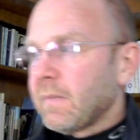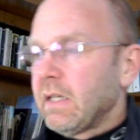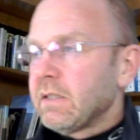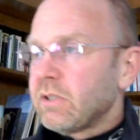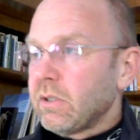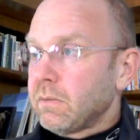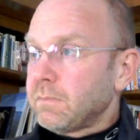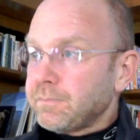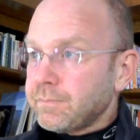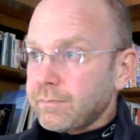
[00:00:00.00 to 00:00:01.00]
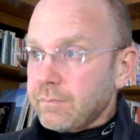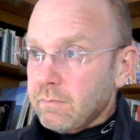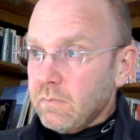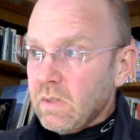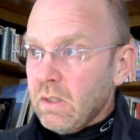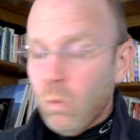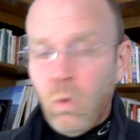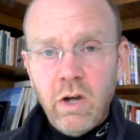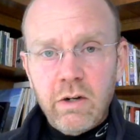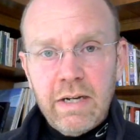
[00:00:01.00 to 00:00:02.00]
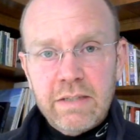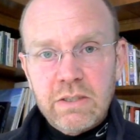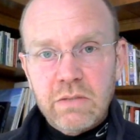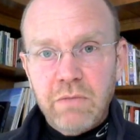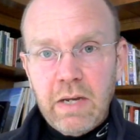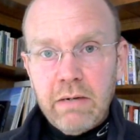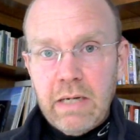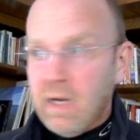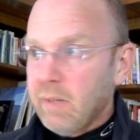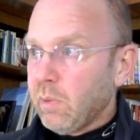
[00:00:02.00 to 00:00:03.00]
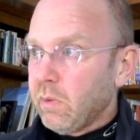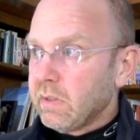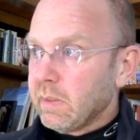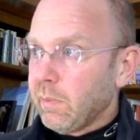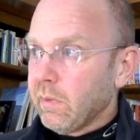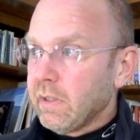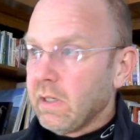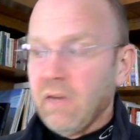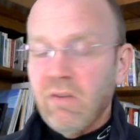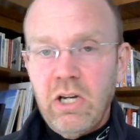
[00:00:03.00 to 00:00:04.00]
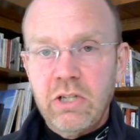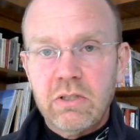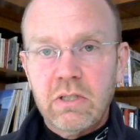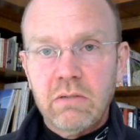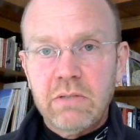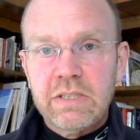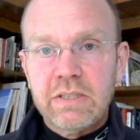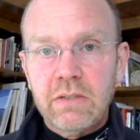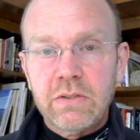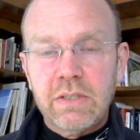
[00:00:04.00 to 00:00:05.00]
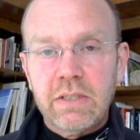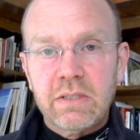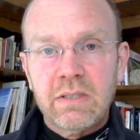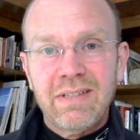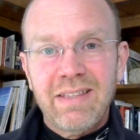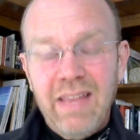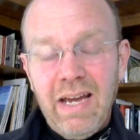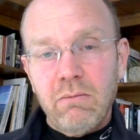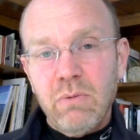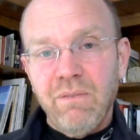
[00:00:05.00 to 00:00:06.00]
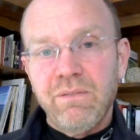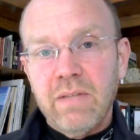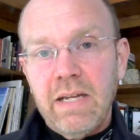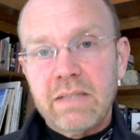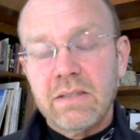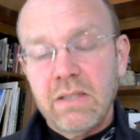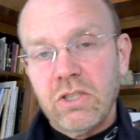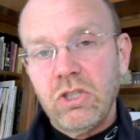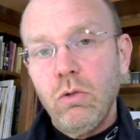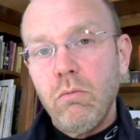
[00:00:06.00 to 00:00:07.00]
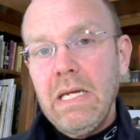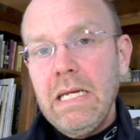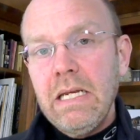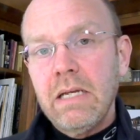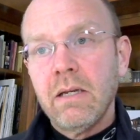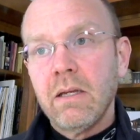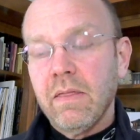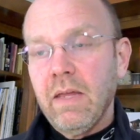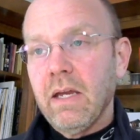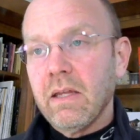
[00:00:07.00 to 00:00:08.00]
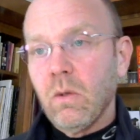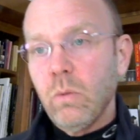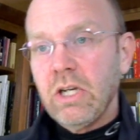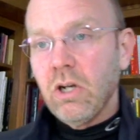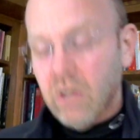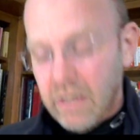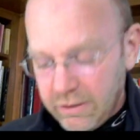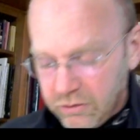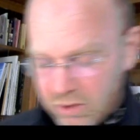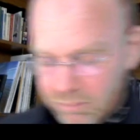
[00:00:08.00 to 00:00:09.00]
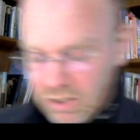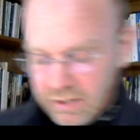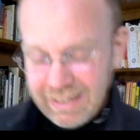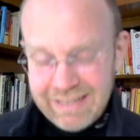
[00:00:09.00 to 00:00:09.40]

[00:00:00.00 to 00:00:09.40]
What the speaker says: And so water has this very high boiling point of 100 degrees Celsius. That reflects this unique thing that we call hydrogen bonding.